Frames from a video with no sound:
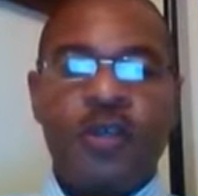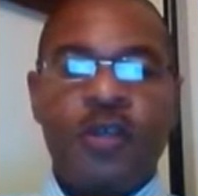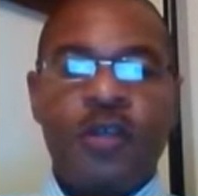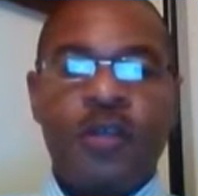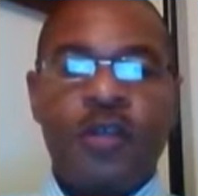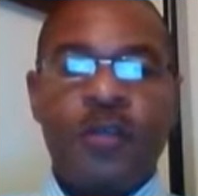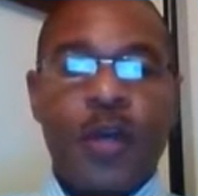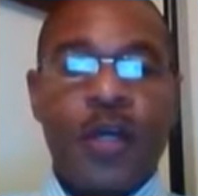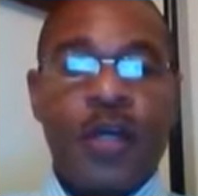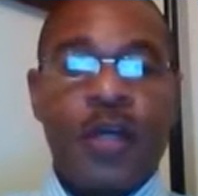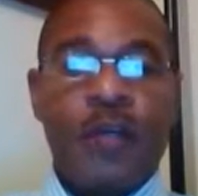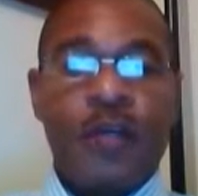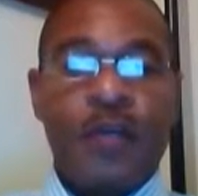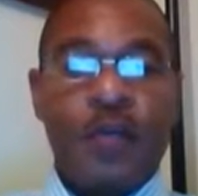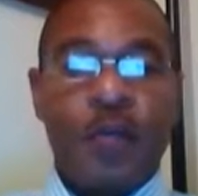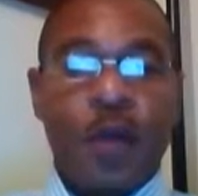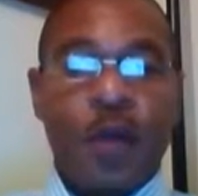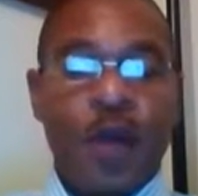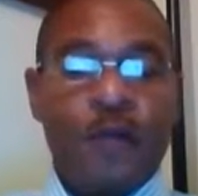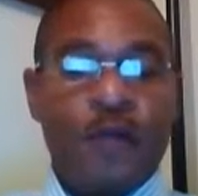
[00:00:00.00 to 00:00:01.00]
this might give
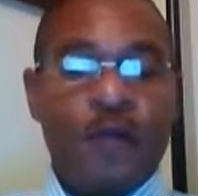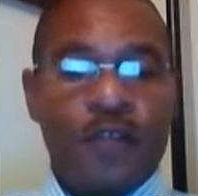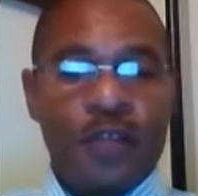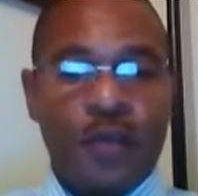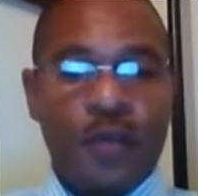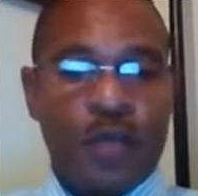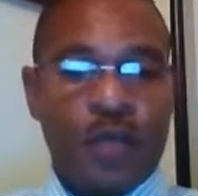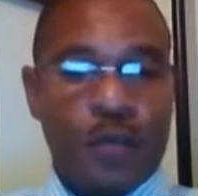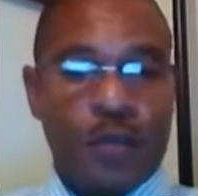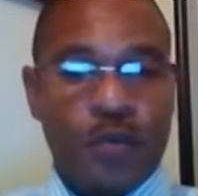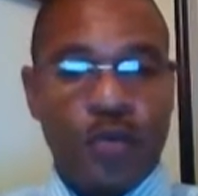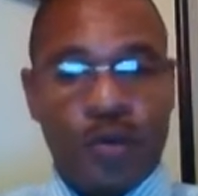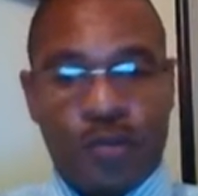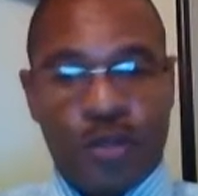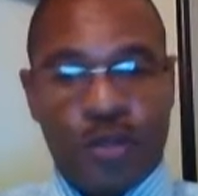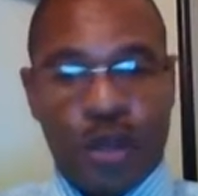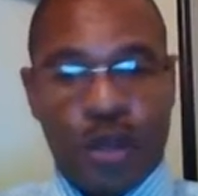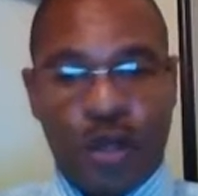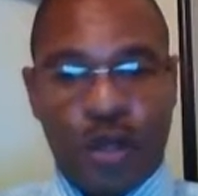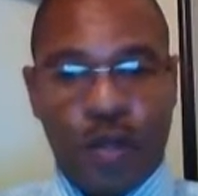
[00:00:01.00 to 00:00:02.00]
it away for some people who I'm
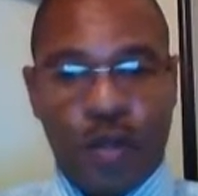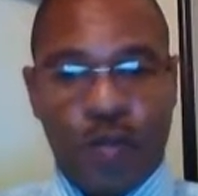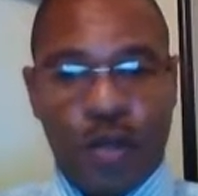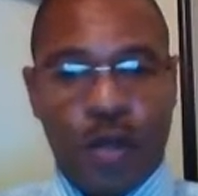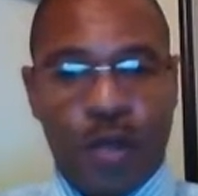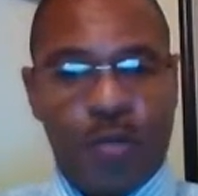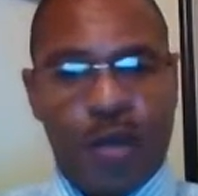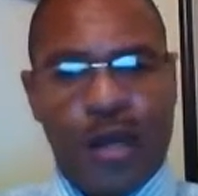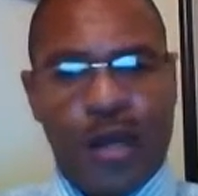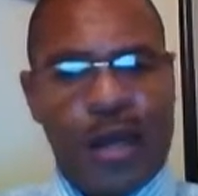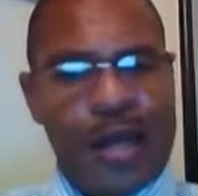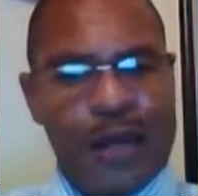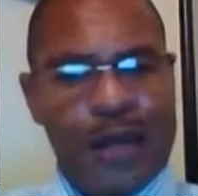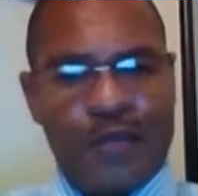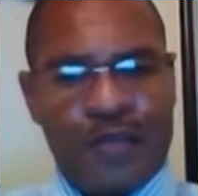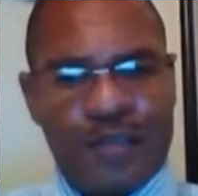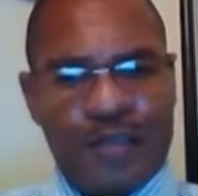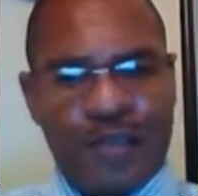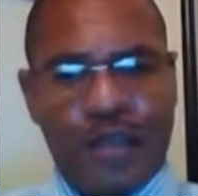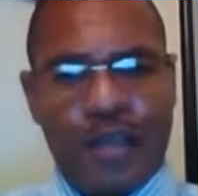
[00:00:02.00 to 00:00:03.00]
talking about, but I
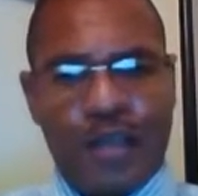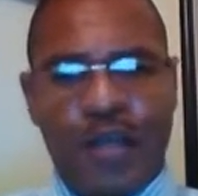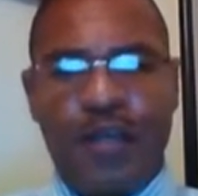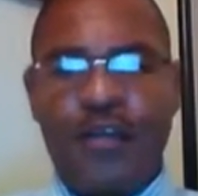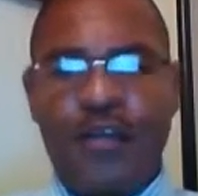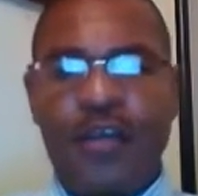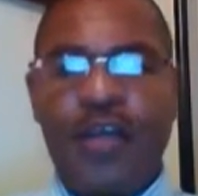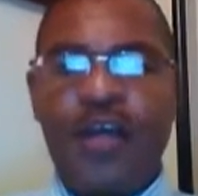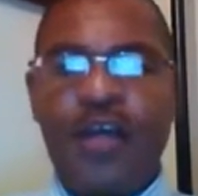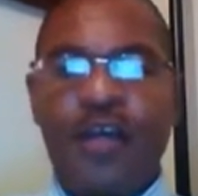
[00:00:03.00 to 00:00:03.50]
have to say it,